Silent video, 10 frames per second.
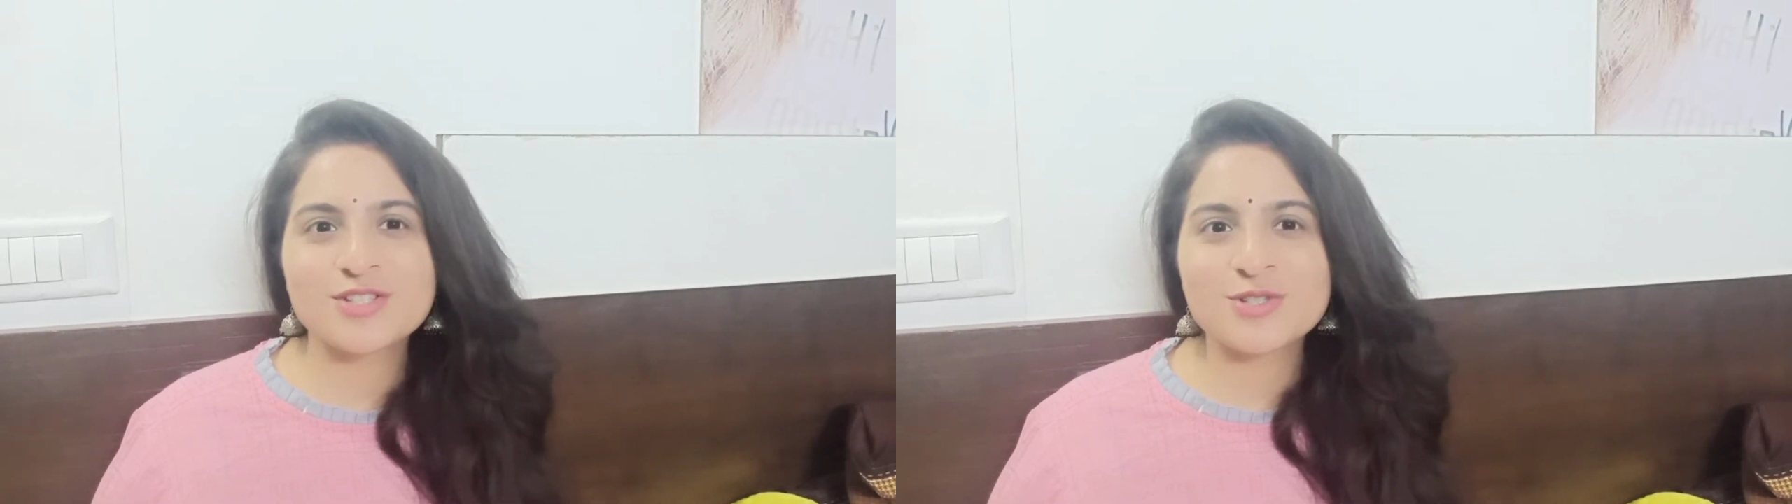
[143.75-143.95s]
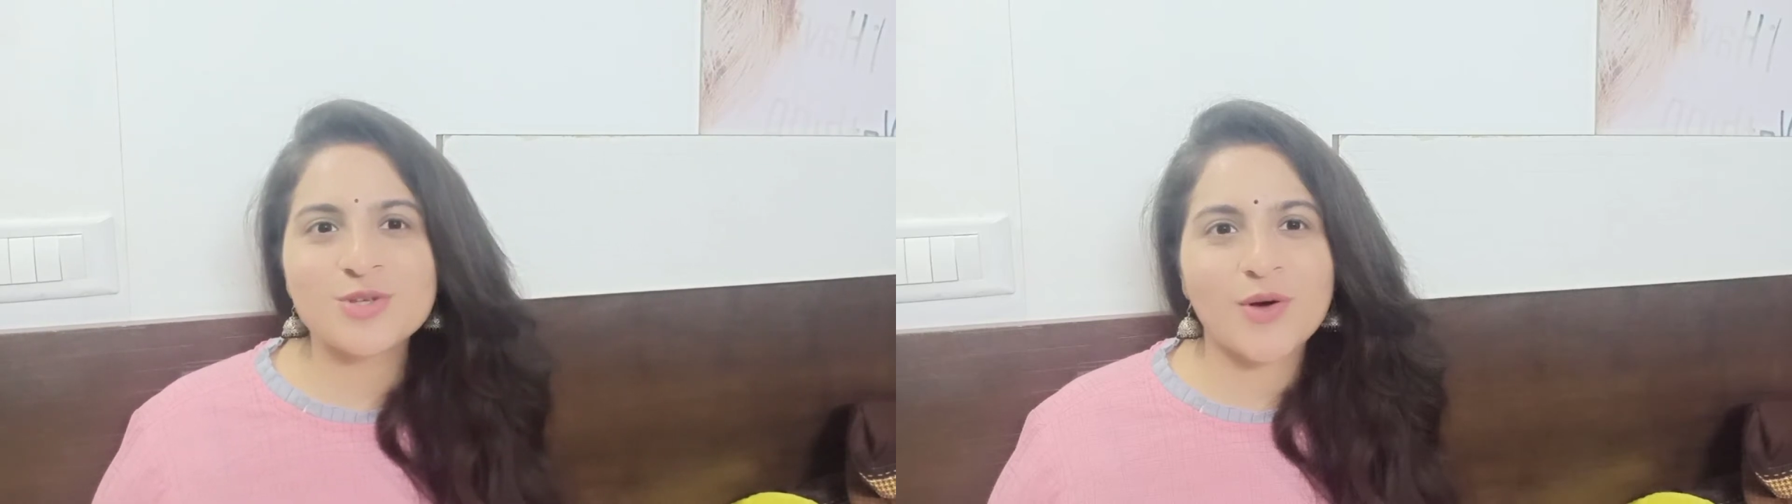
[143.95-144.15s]

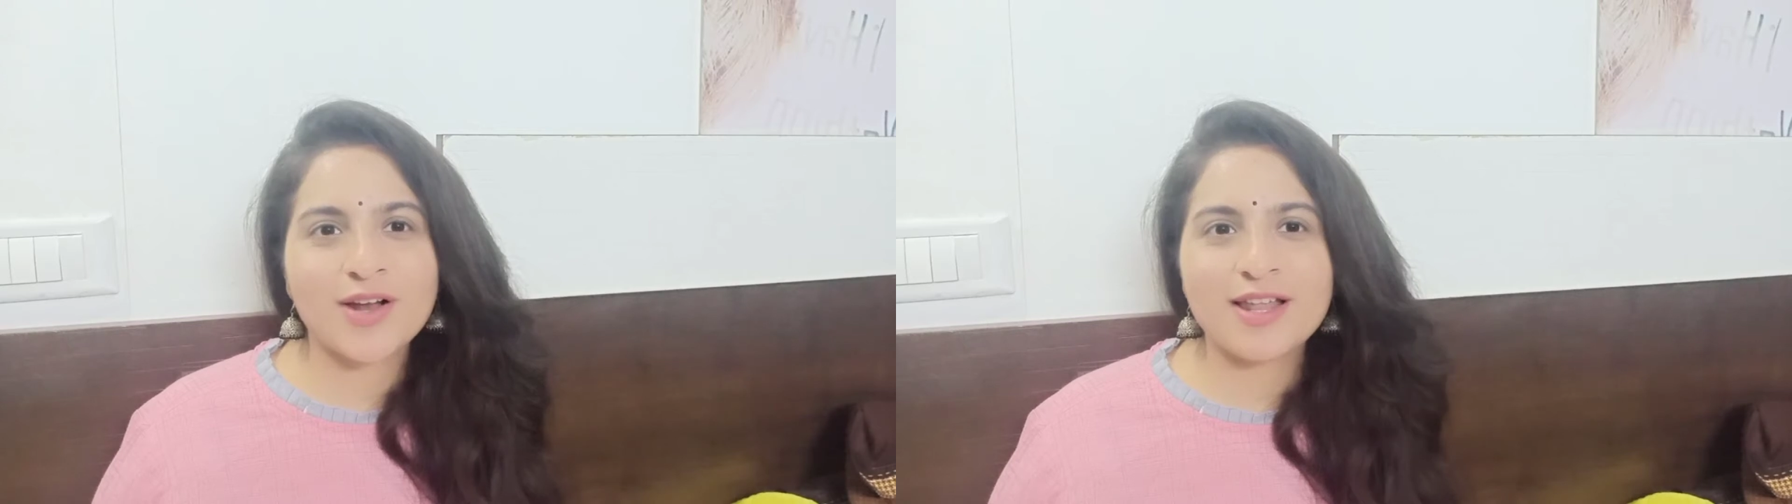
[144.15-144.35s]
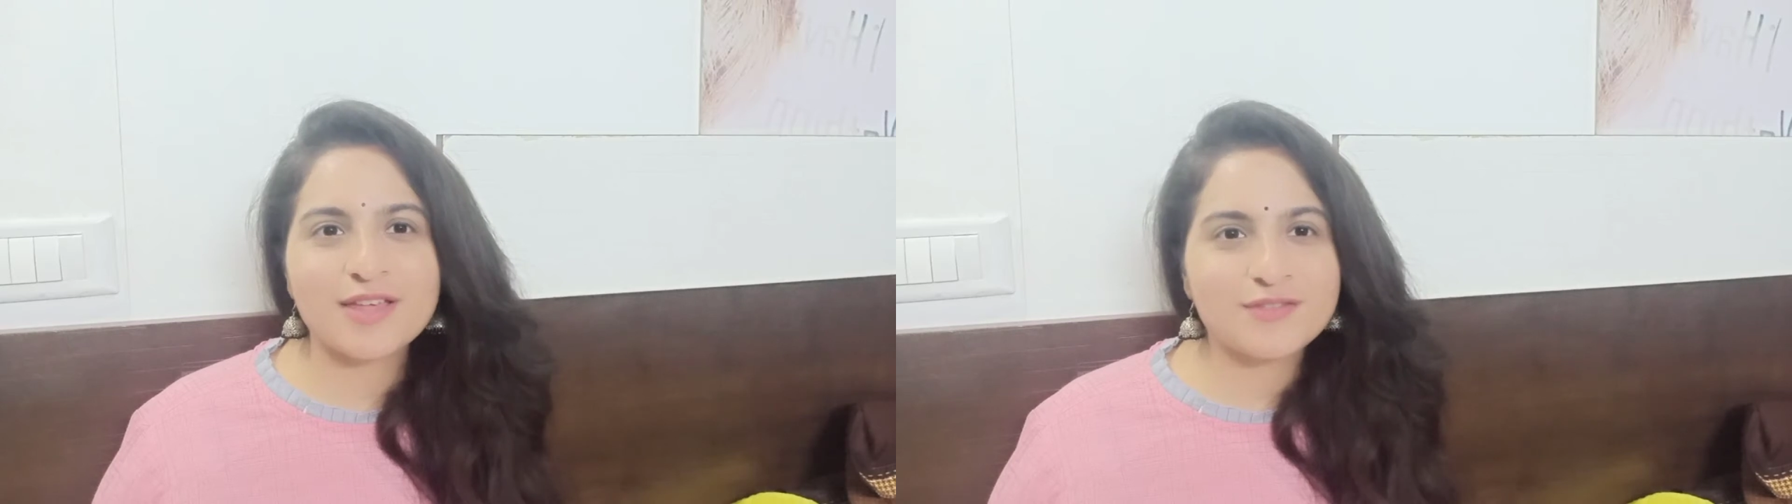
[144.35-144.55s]
in your
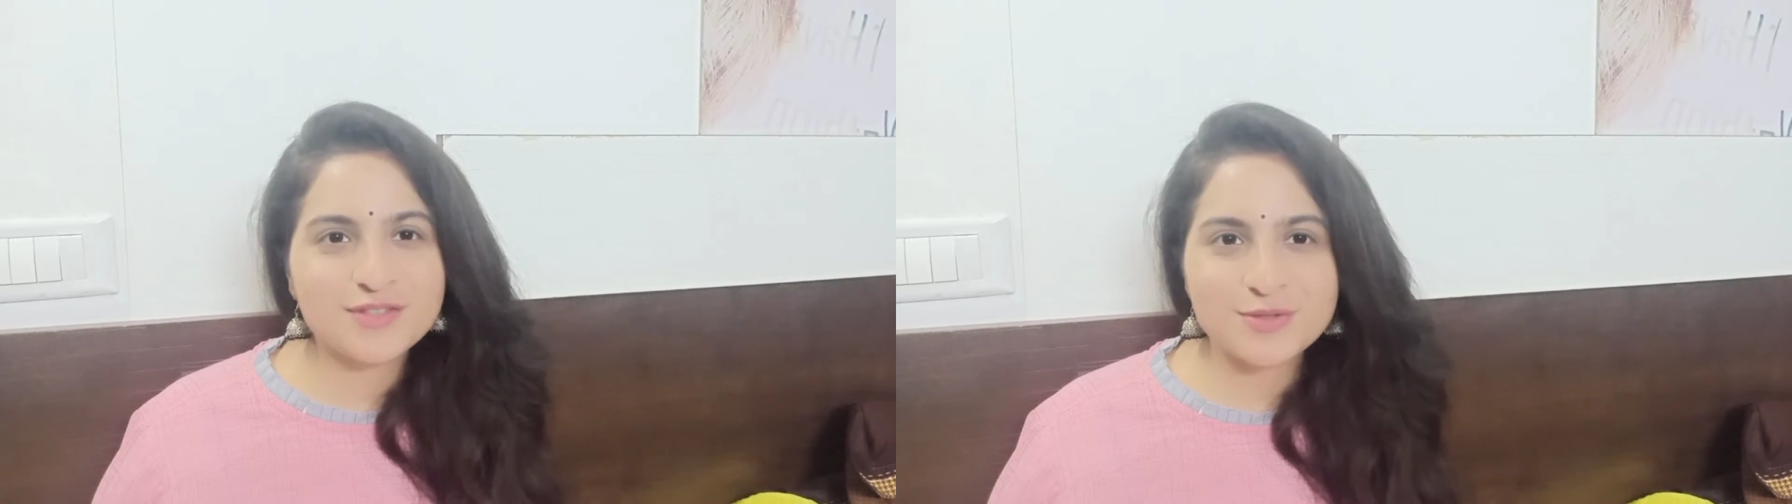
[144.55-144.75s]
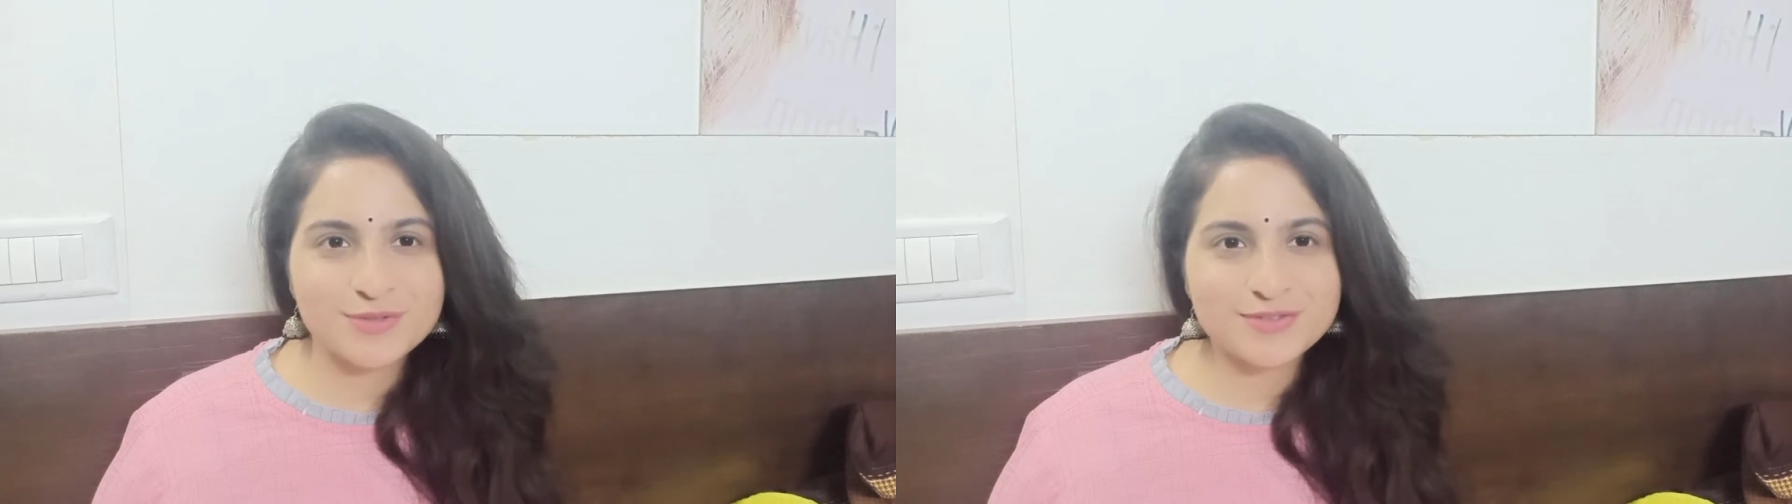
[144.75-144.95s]
life
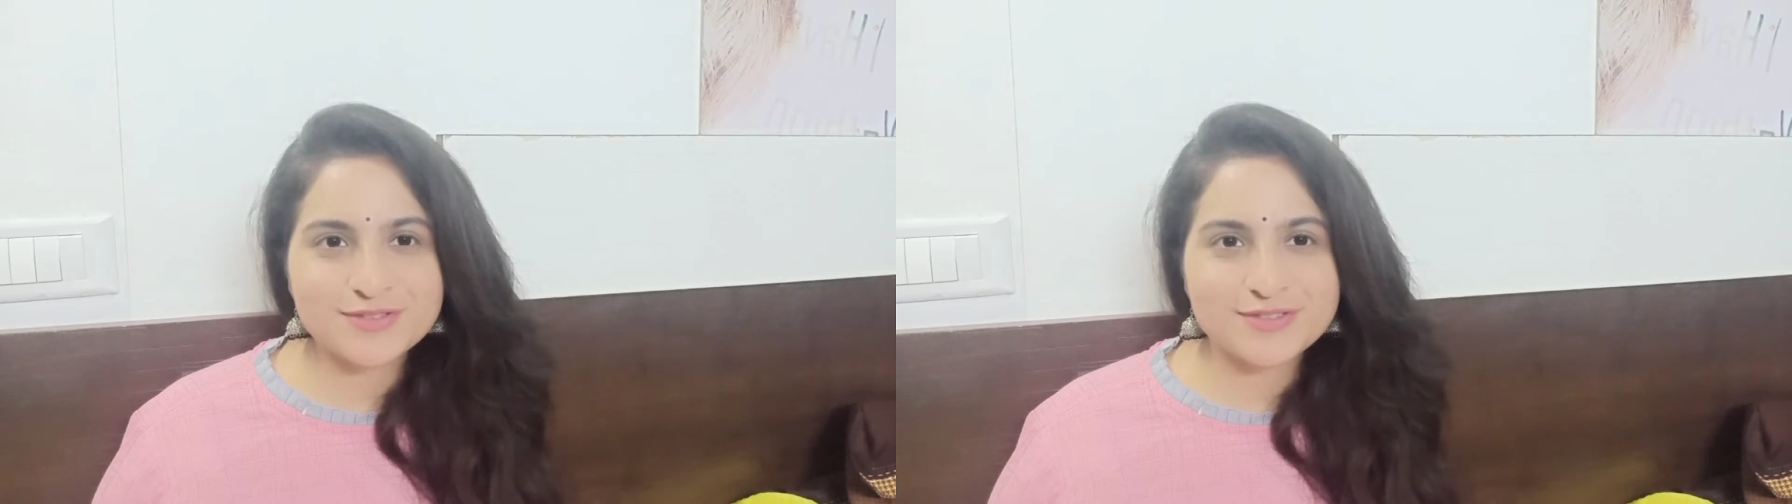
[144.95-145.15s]
too.